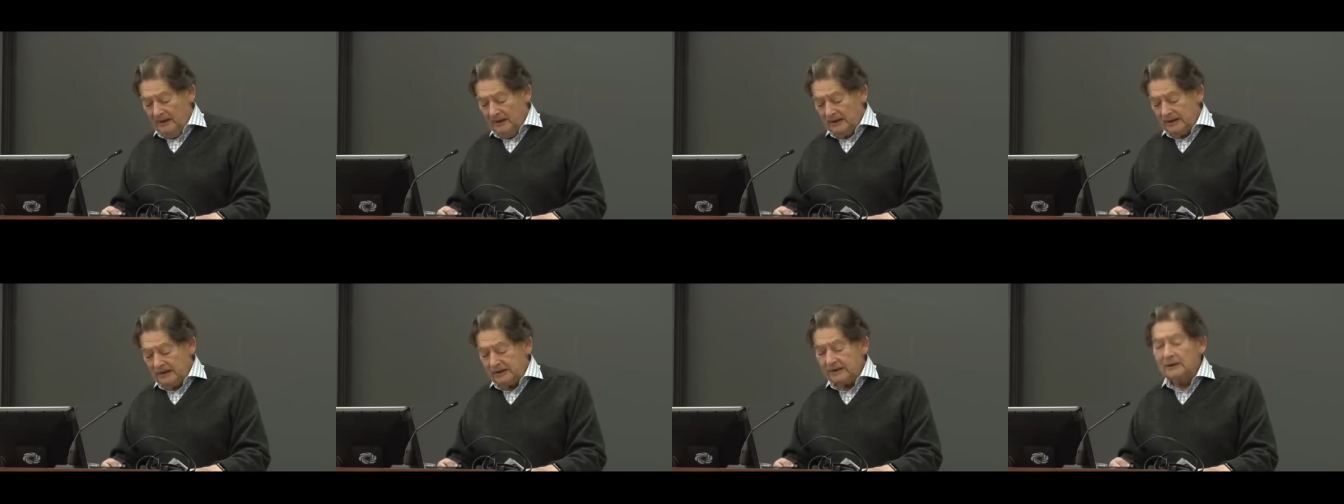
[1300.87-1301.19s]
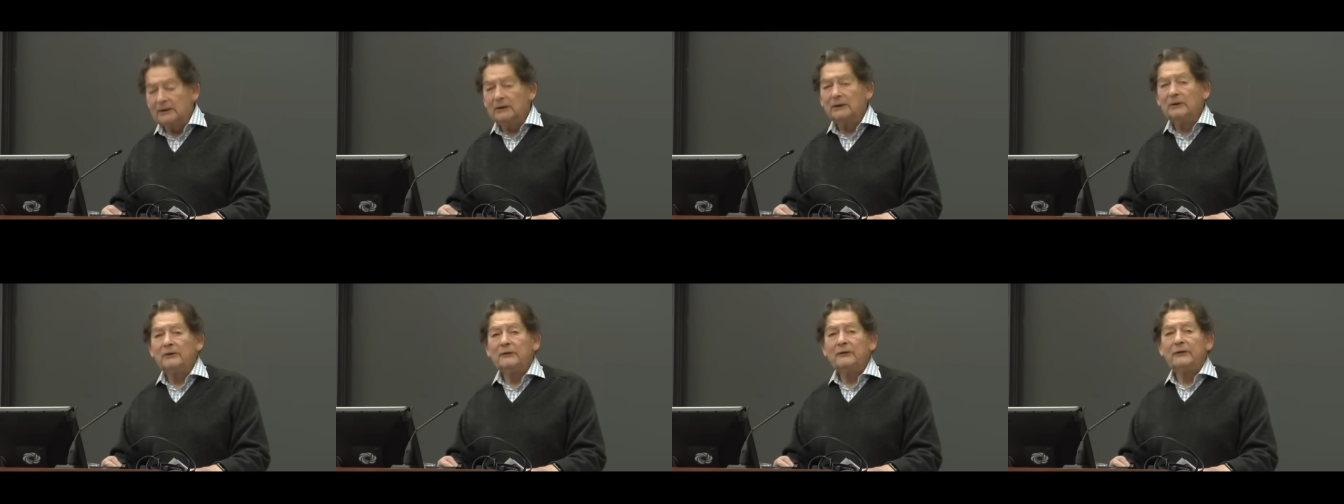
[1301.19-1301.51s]

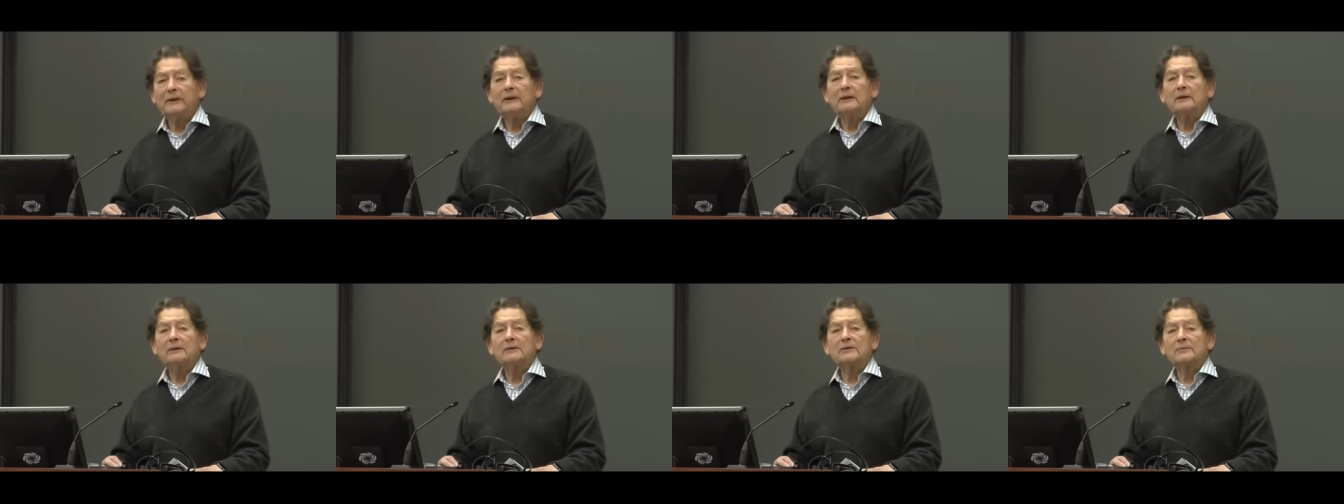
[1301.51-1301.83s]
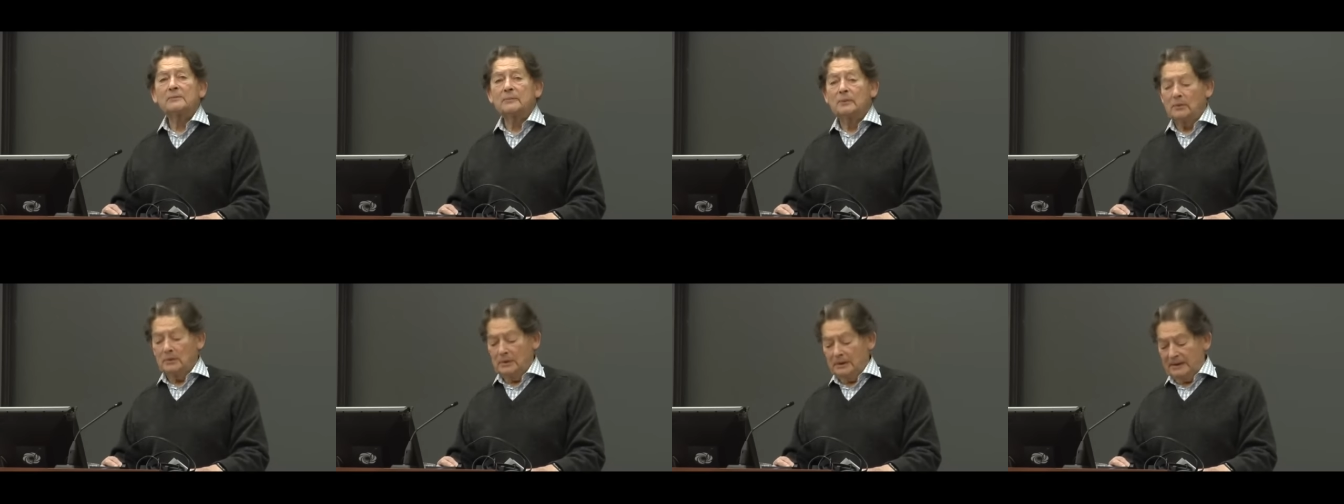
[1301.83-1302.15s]
still
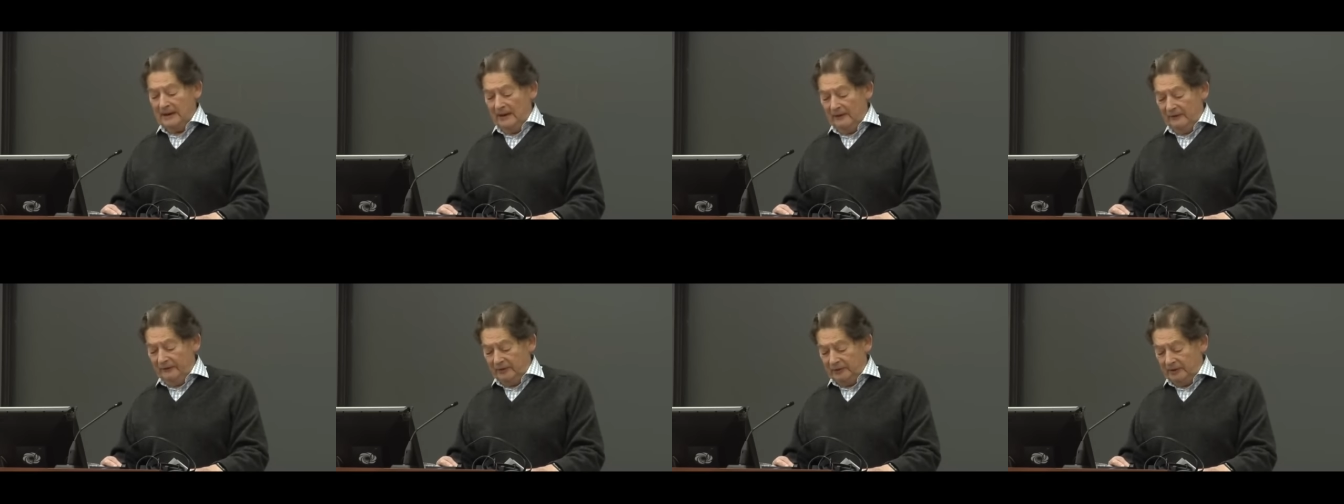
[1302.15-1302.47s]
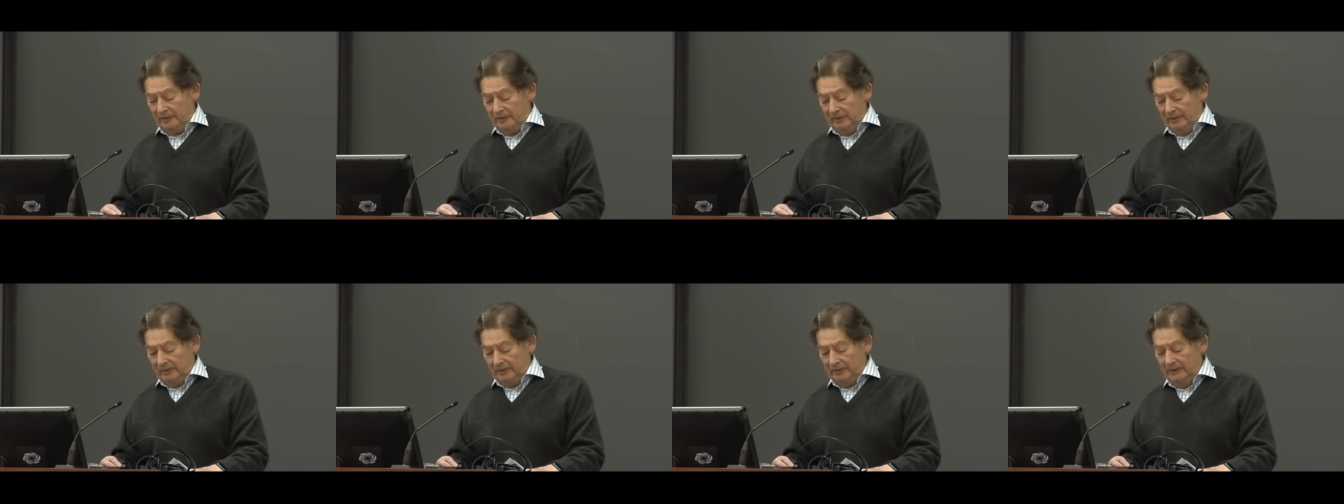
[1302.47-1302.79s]
feels more
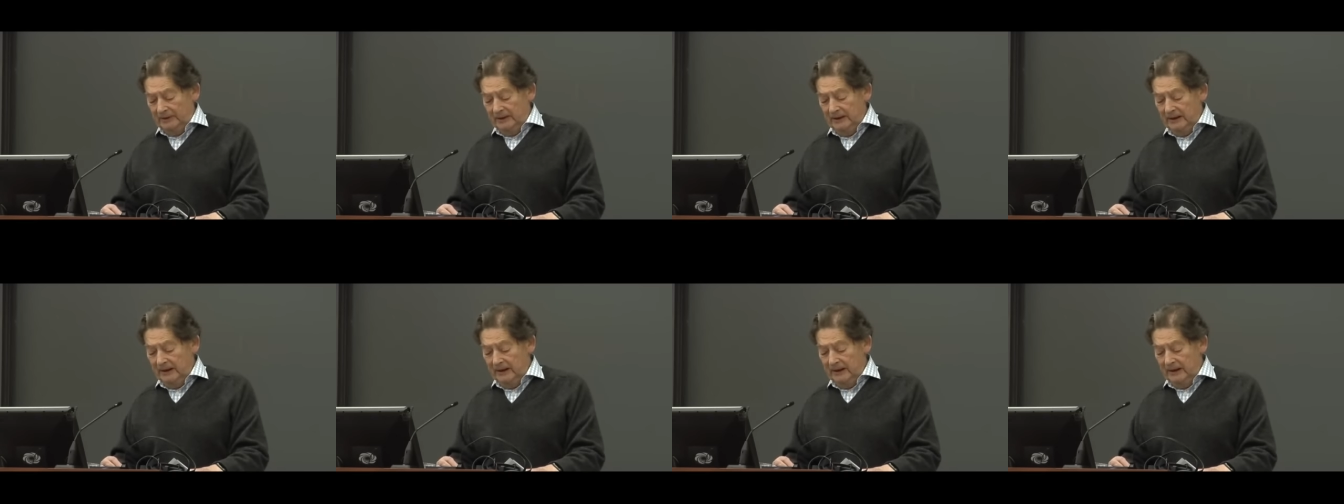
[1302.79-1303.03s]
comfortable